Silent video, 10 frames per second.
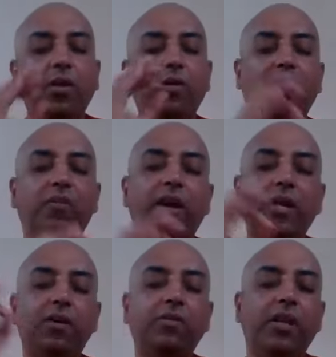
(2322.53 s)
you can
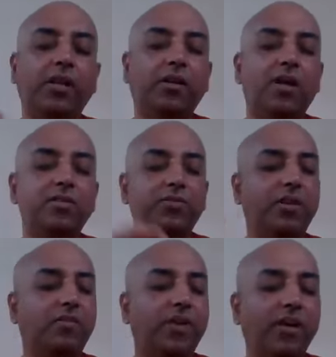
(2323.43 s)
find out electrons, you
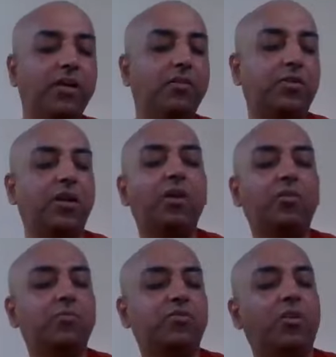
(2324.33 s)
can find out
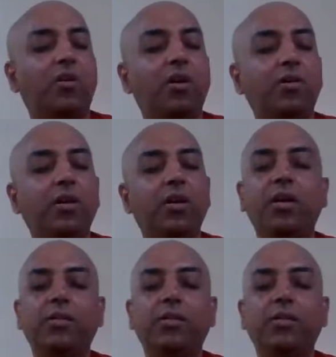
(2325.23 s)
atoms and all.